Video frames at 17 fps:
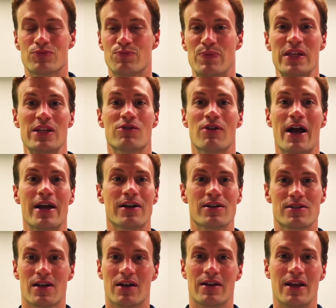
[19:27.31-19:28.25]
beat
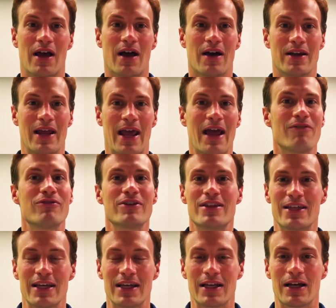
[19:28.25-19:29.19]
writers on, on
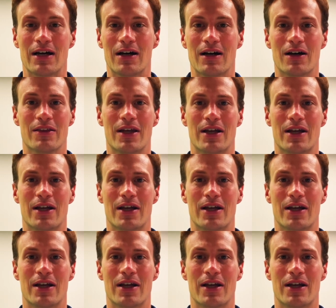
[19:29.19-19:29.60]
everything uh,